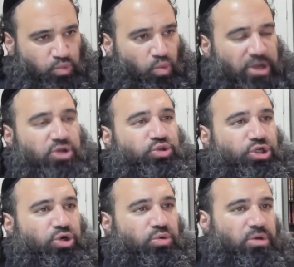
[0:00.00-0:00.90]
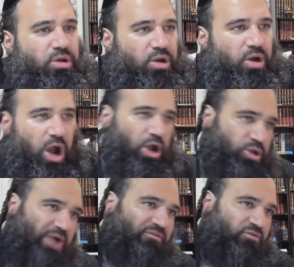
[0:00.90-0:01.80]
What do you do? Oh,
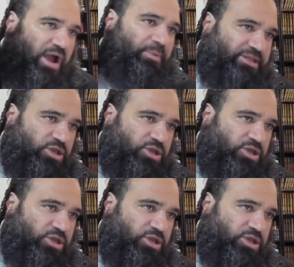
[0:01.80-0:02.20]
you have a rabbi